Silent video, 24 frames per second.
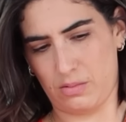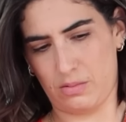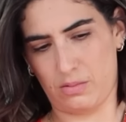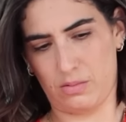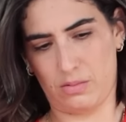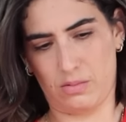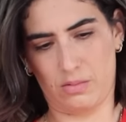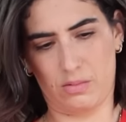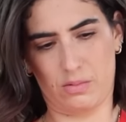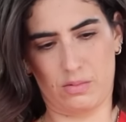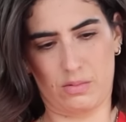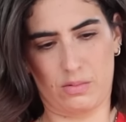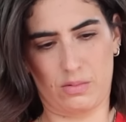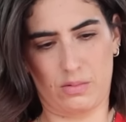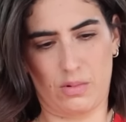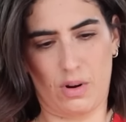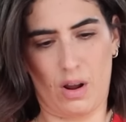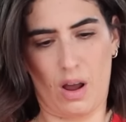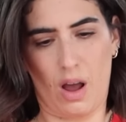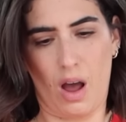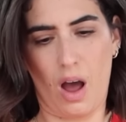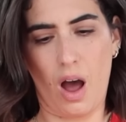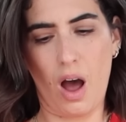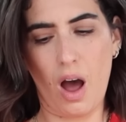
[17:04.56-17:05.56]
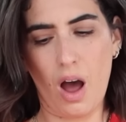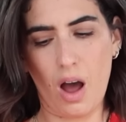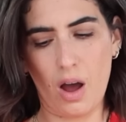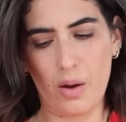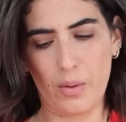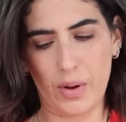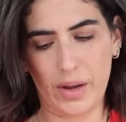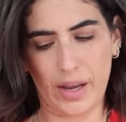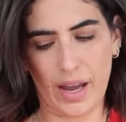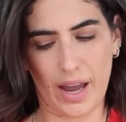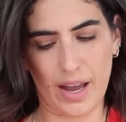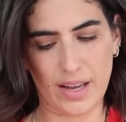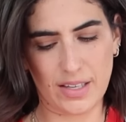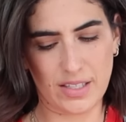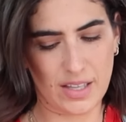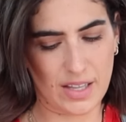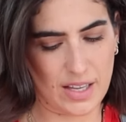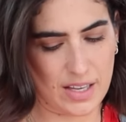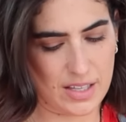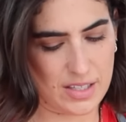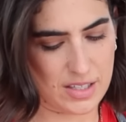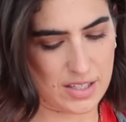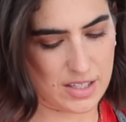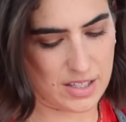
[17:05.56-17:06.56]
The that oh, okay.
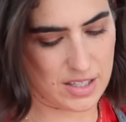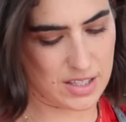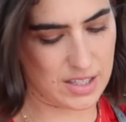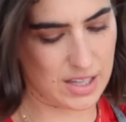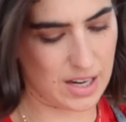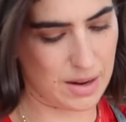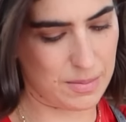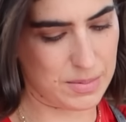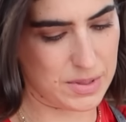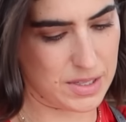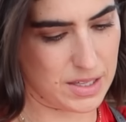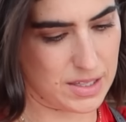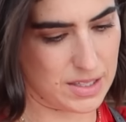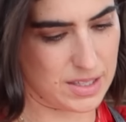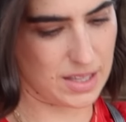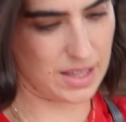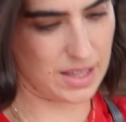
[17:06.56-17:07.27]
through. So just slips into